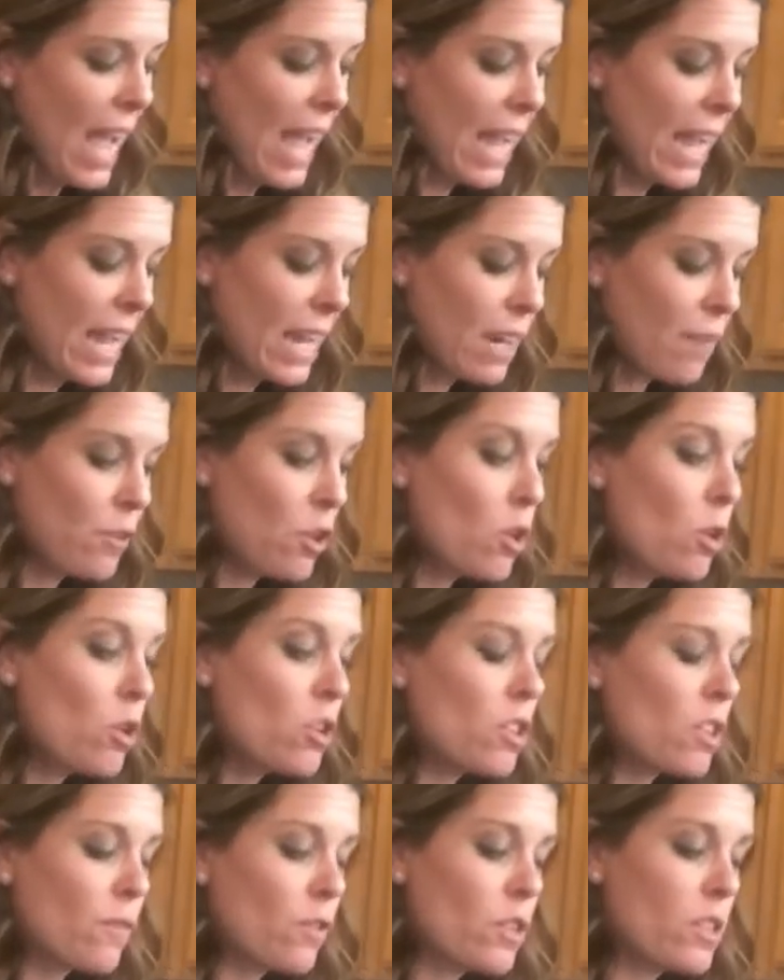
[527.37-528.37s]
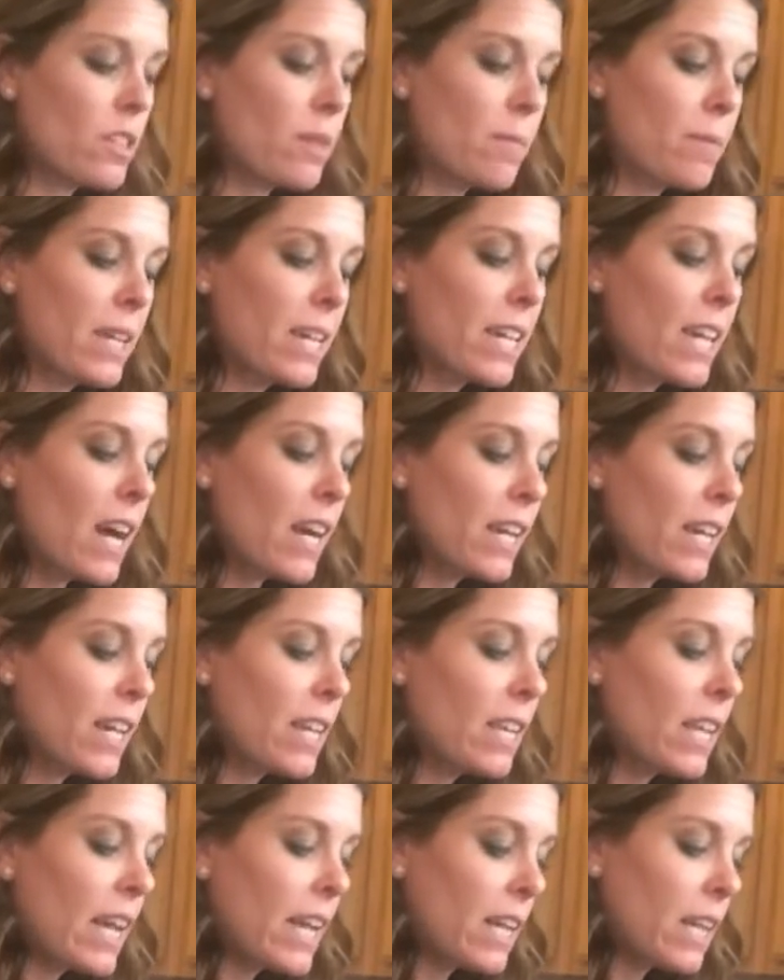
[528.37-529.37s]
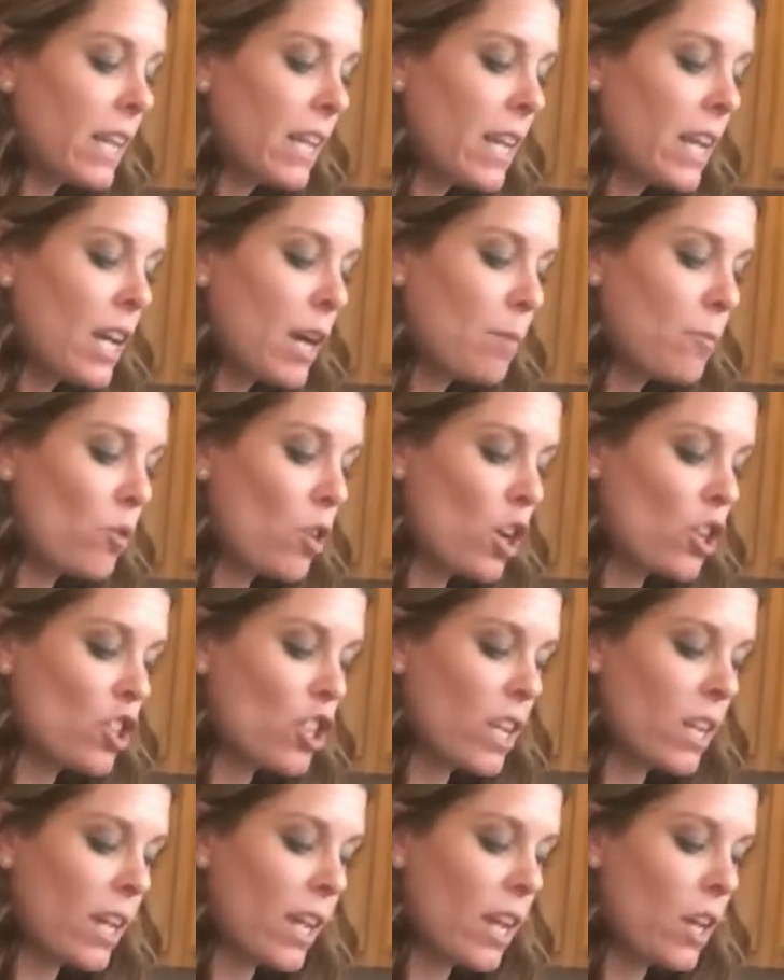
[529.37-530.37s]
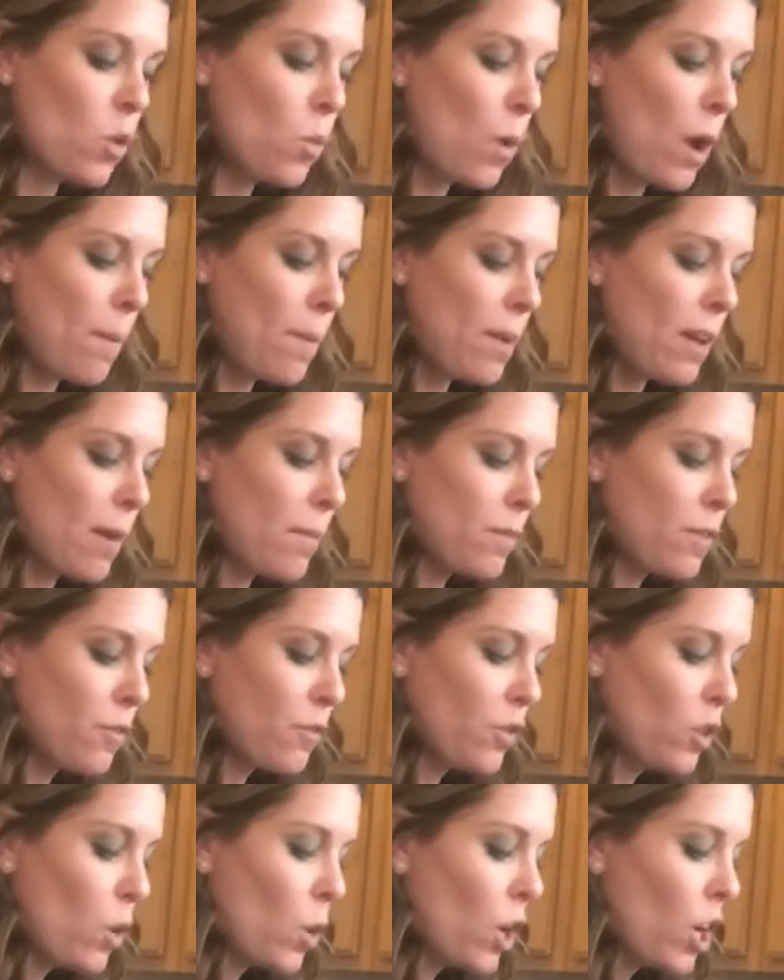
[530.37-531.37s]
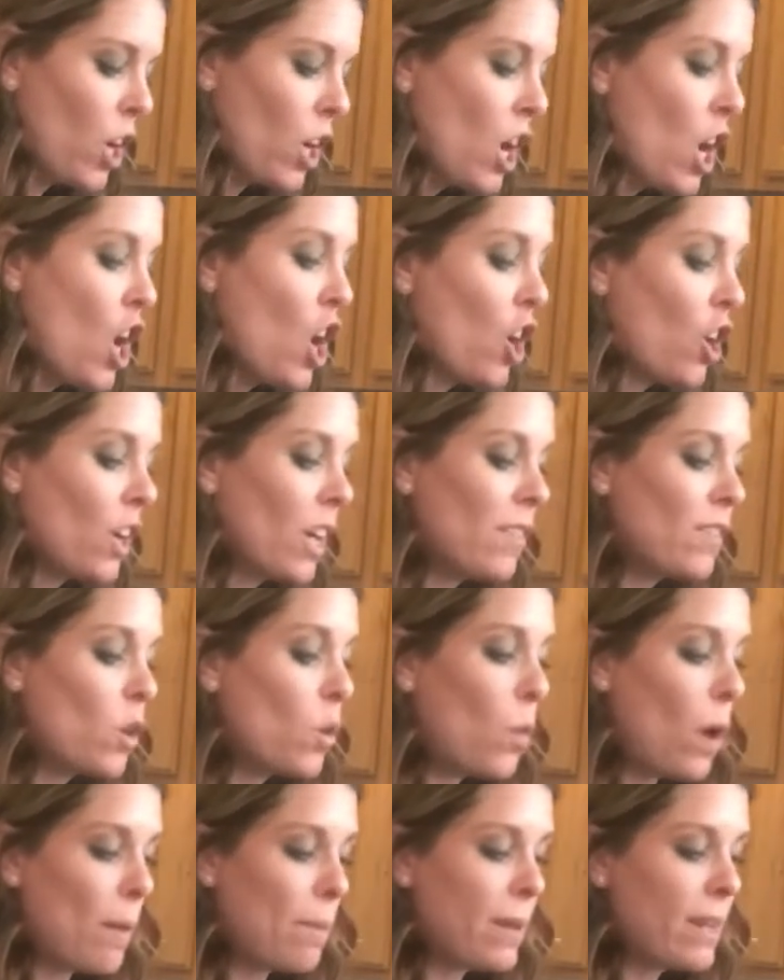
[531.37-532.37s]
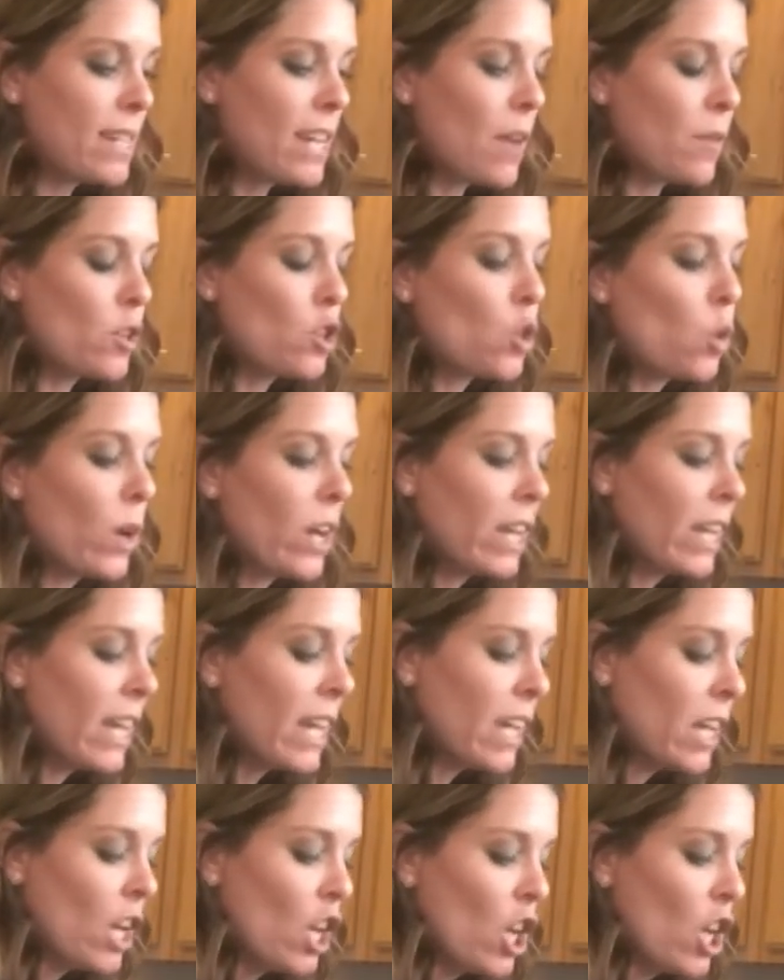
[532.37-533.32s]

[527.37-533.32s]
And if you use it for something yucky like cleaning up raw chicken, wiping up the floor, or even wiping down the toilet,